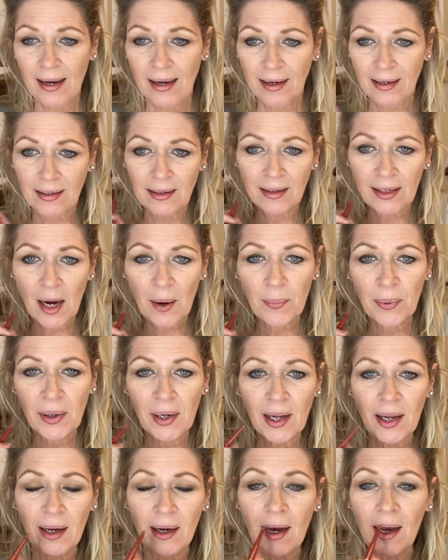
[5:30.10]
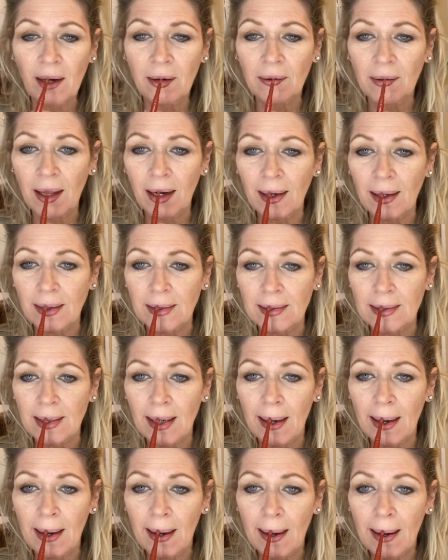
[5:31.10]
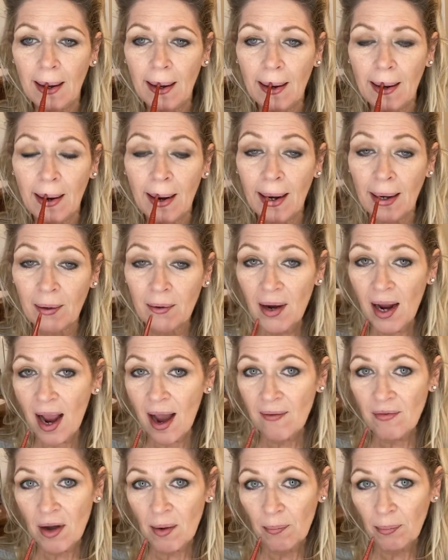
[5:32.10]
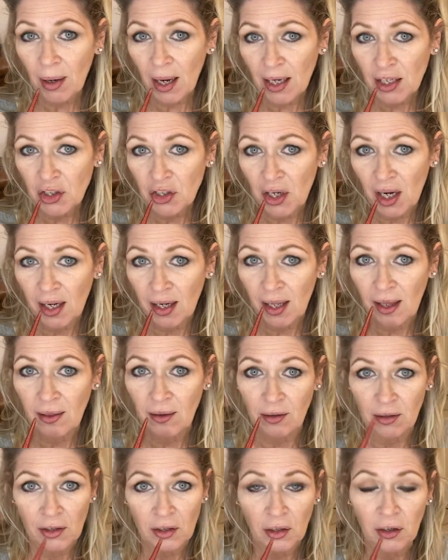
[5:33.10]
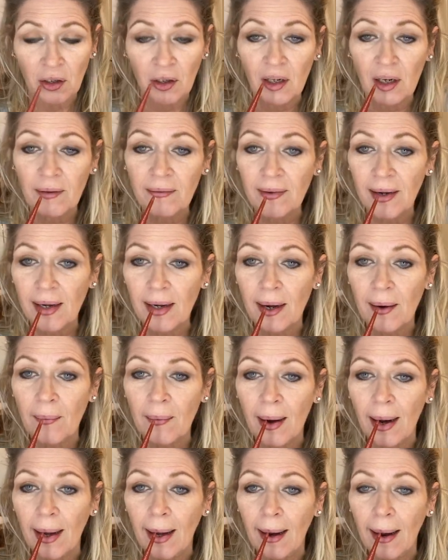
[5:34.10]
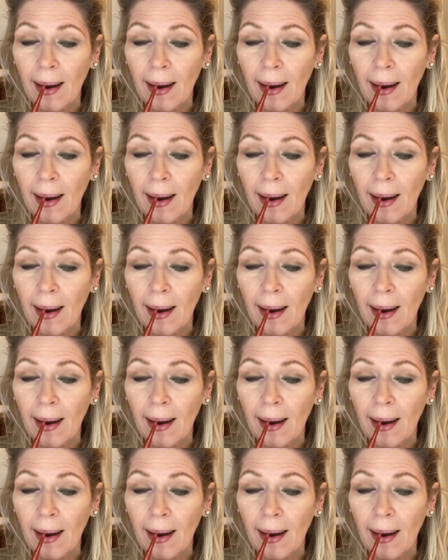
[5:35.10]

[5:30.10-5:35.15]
Look how pretty a color that is. I don't have on blush yet either, so you're going to find out why.